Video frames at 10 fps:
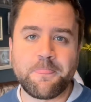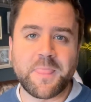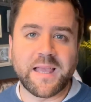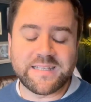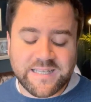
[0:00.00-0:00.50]

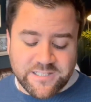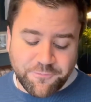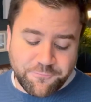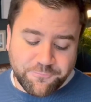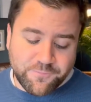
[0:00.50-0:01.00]
He
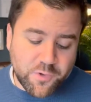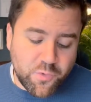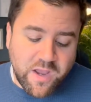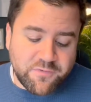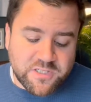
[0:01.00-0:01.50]
says,
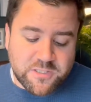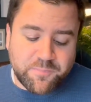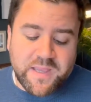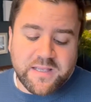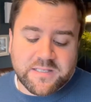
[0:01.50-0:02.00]
whoever
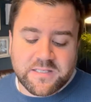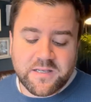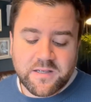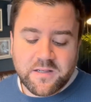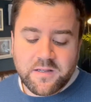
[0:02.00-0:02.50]

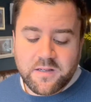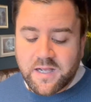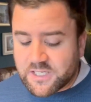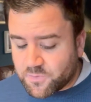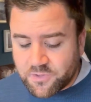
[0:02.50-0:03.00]
speaks
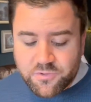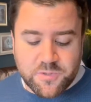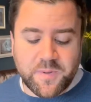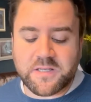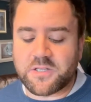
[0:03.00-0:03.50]
as one who
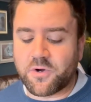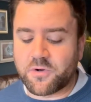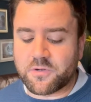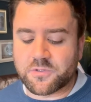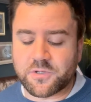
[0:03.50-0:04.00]
speaks the
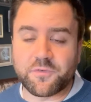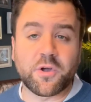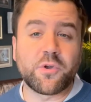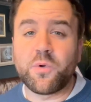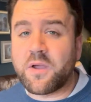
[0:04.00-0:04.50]
oracles of
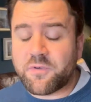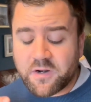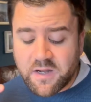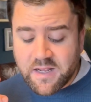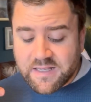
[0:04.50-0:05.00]
God,
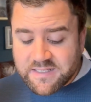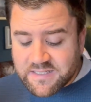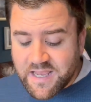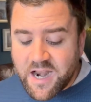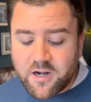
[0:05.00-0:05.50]
whoever
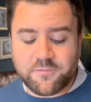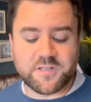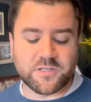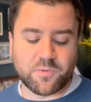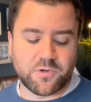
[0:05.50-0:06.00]

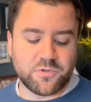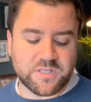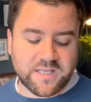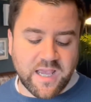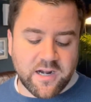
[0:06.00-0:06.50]
serves as one who
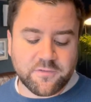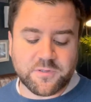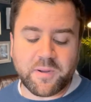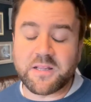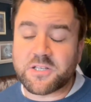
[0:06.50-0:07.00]
serves
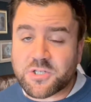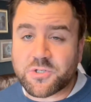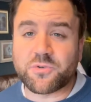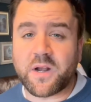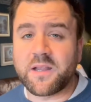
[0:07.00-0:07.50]
by the
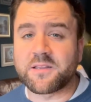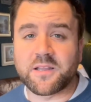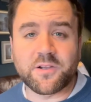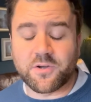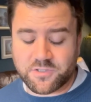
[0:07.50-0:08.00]
strength
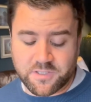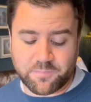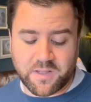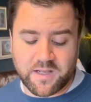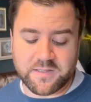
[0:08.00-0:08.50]
that God
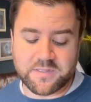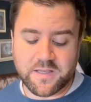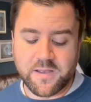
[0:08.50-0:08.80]
supplies,